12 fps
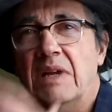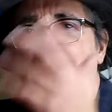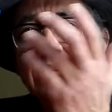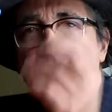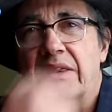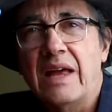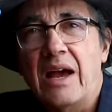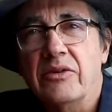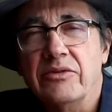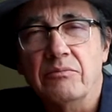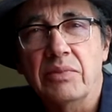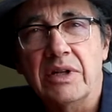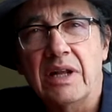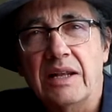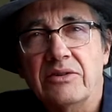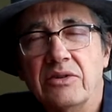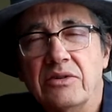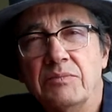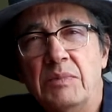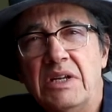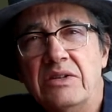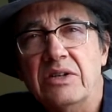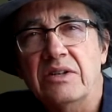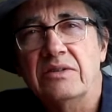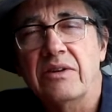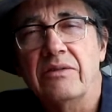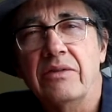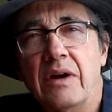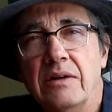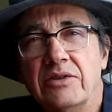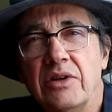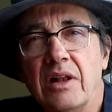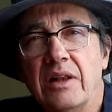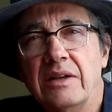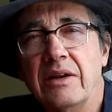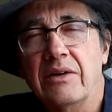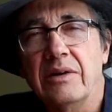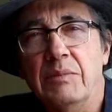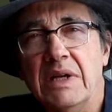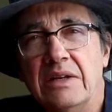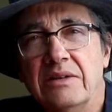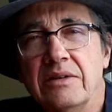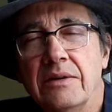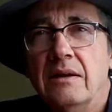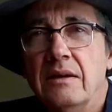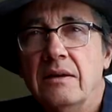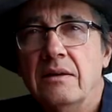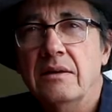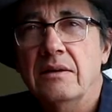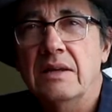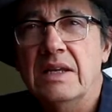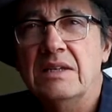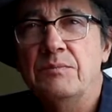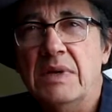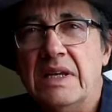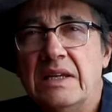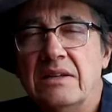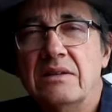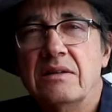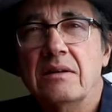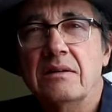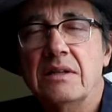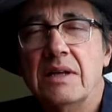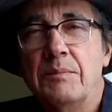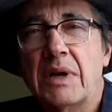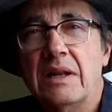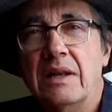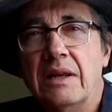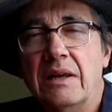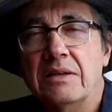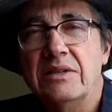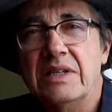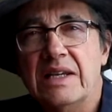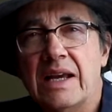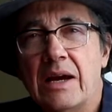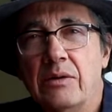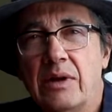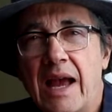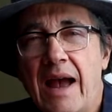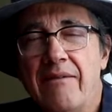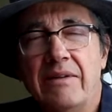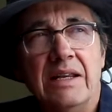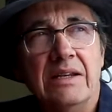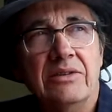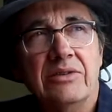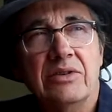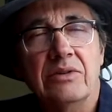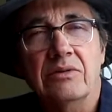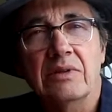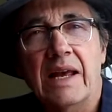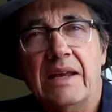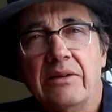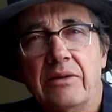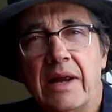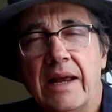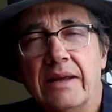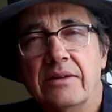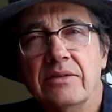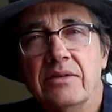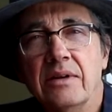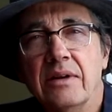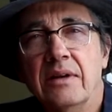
even a thousand potential species of solitary bees. These bees typically seek out cavities to lay their eggs.